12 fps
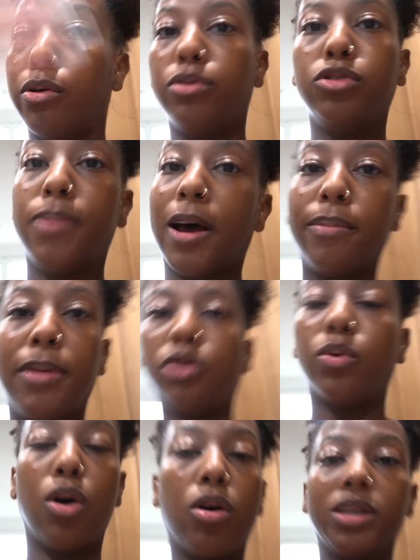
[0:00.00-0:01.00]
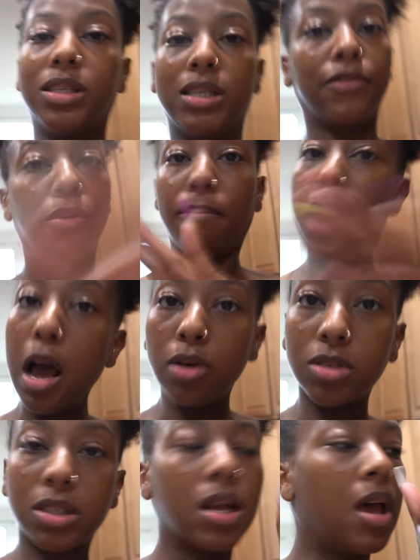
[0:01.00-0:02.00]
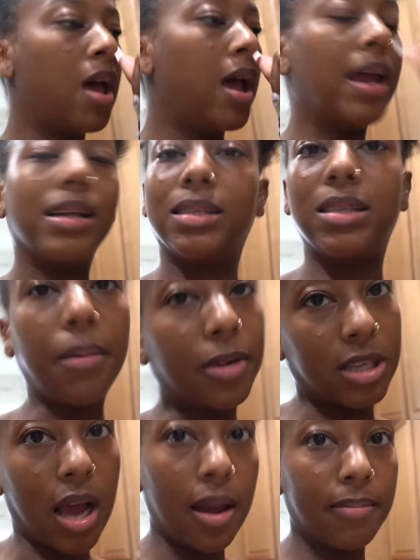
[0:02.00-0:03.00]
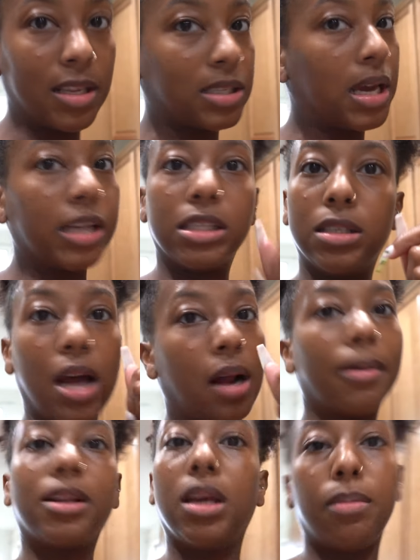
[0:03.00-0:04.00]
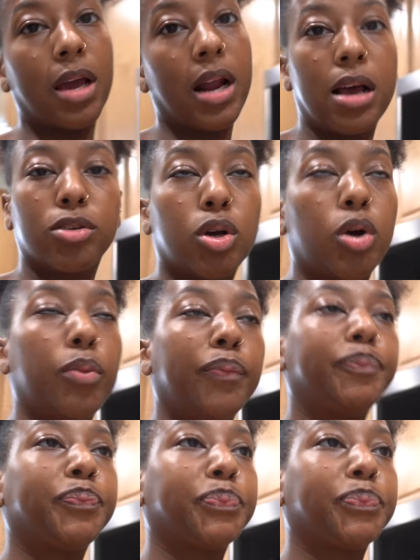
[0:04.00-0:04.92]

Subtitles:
who's about to be doing all these different meals? It is summertime. These kids is not about to eat me out of house or home.